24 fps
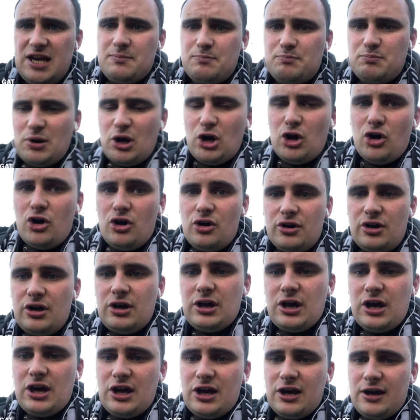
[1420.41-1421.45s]
But
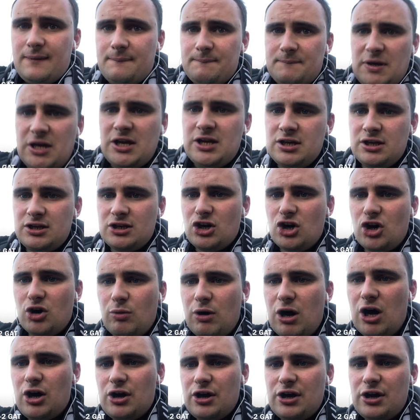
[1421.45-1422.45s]
um, you know what?